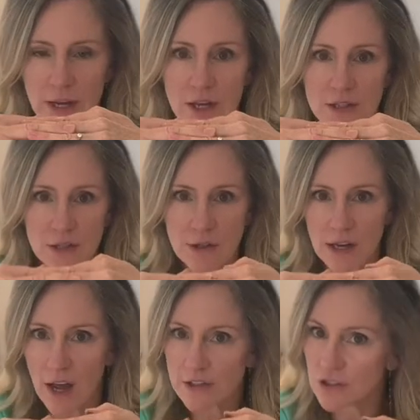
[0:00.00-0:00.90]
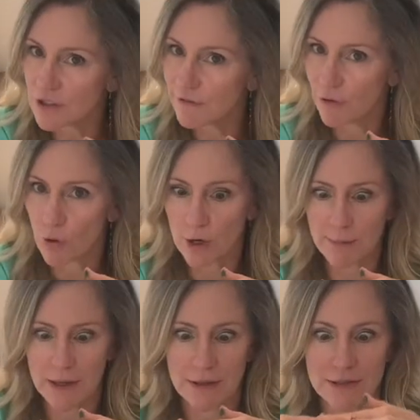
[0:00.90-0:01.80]
So they actually form
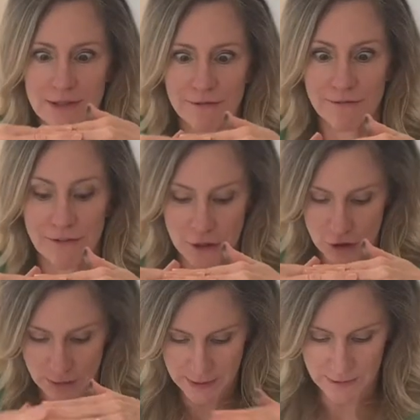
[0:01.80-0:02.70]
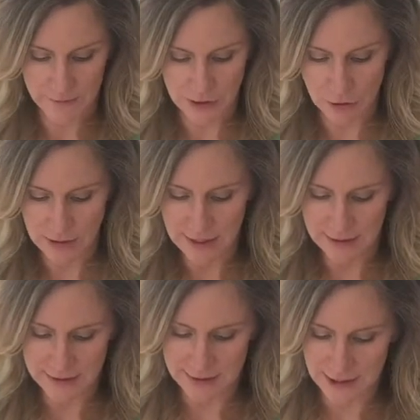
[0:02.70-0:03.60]
this film that you can't
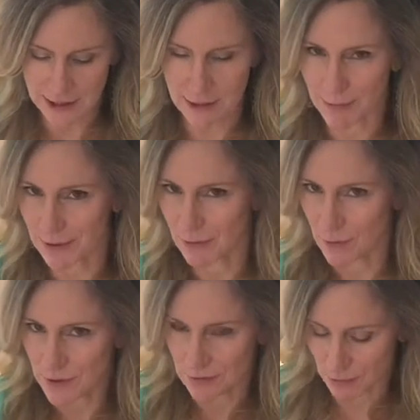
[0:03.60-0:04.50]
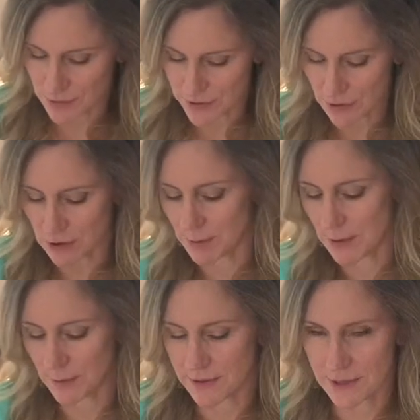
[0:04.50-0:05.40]
see, but we'll sort of be
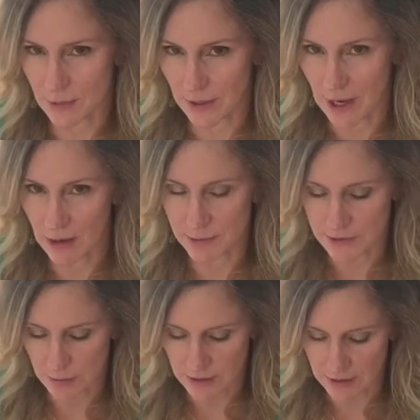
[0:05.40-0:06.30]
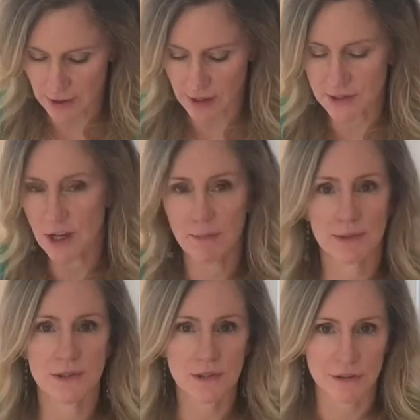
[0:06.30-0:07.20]
able to see what happens with it on top of
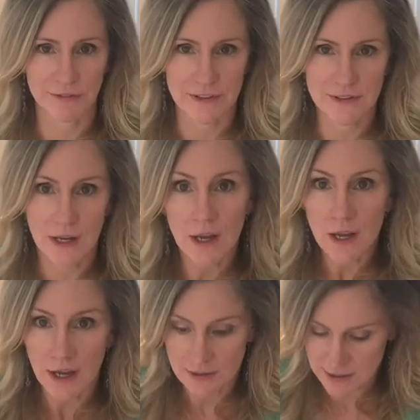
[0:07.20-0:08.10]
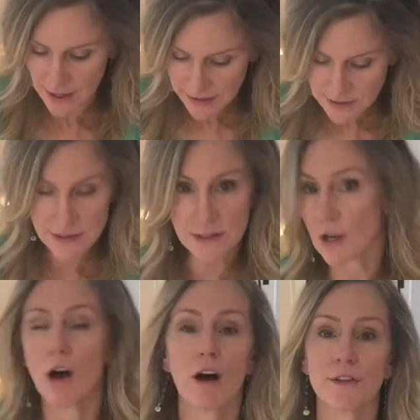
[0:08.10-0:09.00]
the surface. And scientists
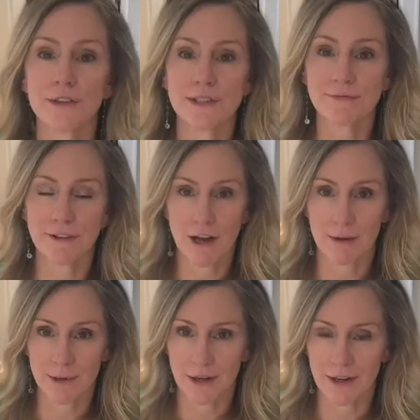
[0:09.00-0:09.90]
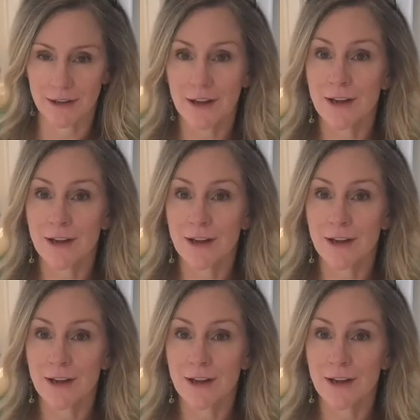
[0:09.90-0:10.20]
call this phenomenon